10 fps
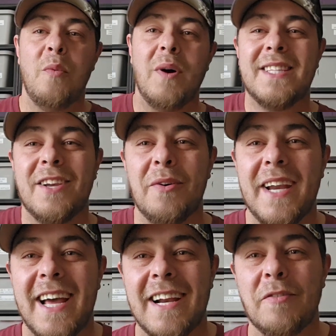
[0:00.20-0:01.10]
What's going
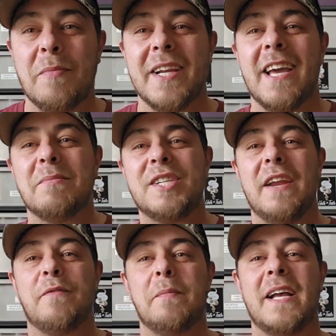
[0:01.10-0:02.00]
on, everybody? I'm
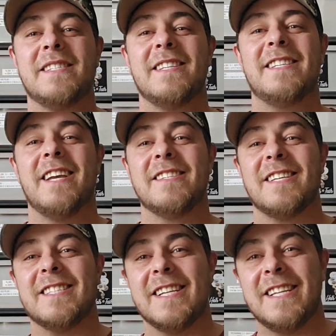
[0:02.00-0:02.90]
Shane from Heads and Tails,
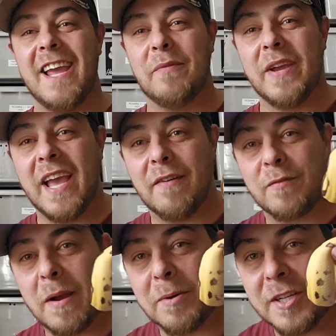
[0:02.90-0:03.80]
and today we have
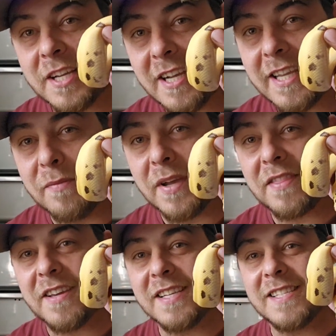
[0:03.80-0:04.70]
Rubber Ducky
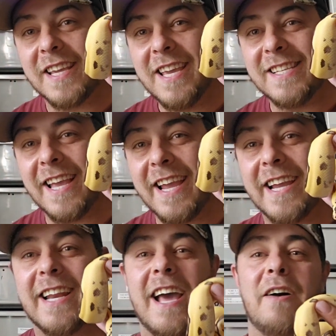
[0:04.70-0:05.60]
with us. He's
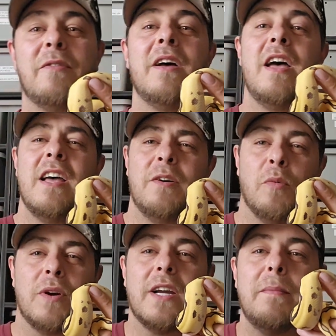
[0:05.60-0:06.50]
hanging out.
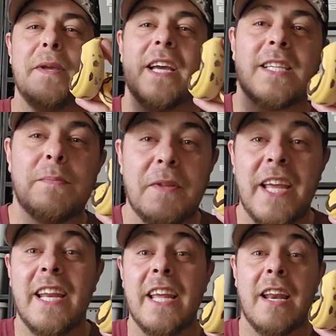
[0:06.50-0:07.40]
We're going to be
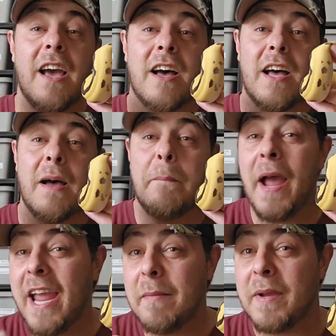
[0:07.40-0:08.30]
explaining
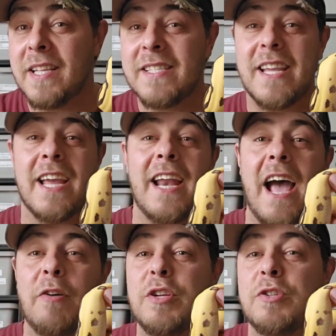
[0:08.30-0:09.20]
payments and
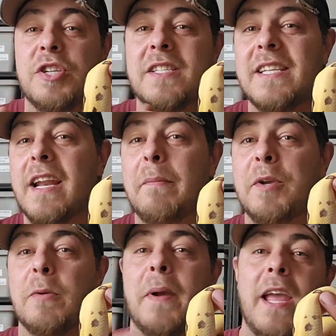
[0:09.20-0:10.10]
how you should set up
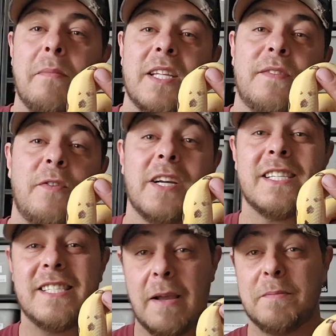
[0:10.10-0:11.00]
your payments for
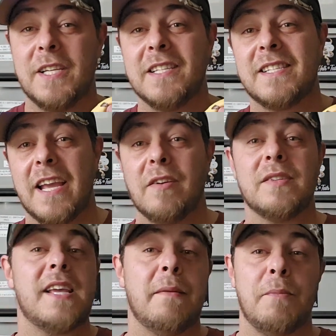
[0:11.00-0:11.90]
accepting
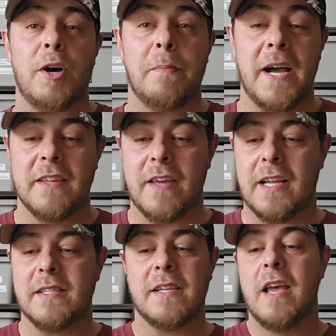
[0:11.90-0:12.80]
sales on ball
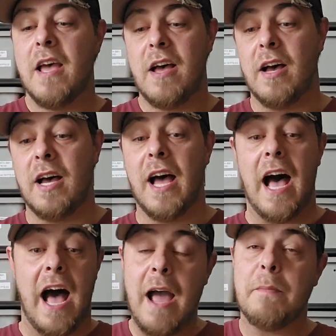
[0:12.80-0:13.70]
pythons.
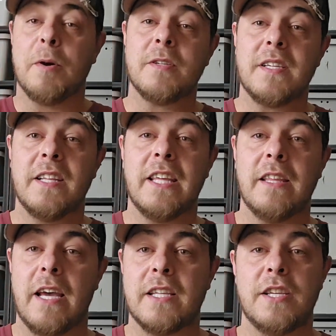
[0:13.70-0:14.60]
I personally
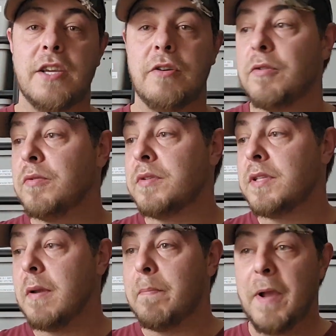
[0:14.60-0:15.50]
like to
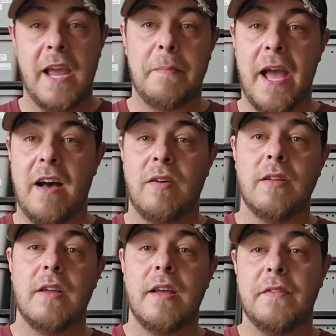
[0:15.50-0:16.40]
use PayPal.
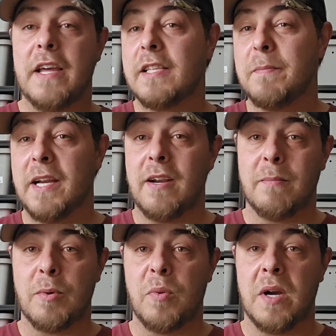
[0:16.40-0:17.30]
That's my
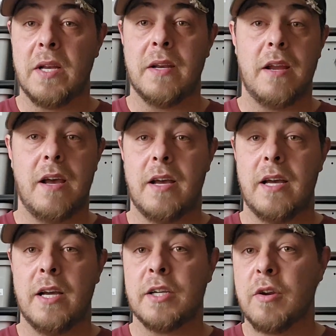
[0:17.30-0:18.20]
number one
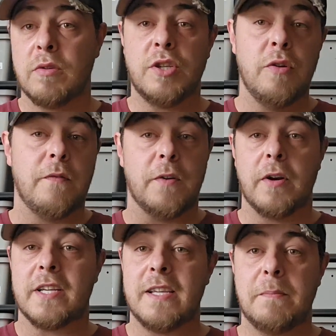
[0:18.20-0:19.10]
go-to for
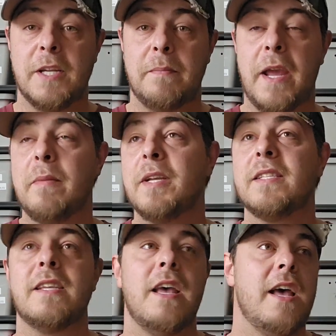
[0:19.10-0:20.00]
accepting
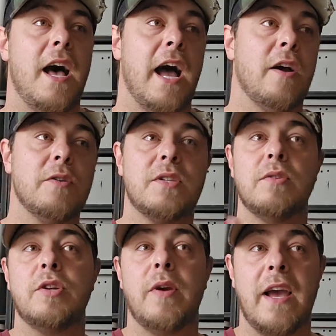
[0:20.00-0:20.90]
payments. I also
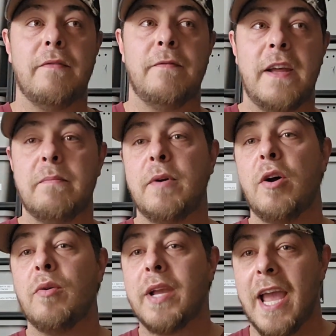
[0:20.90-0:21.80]
do have
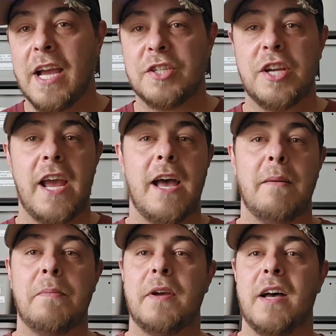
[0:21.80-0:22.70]
Venmo, Cash
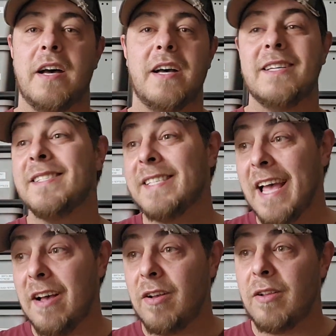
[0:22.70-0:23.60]
App,
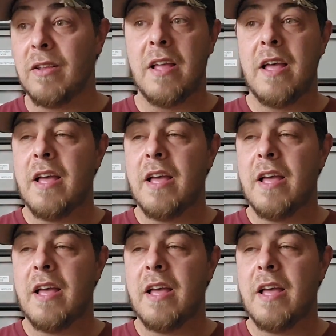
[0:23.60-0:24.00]
Zelle.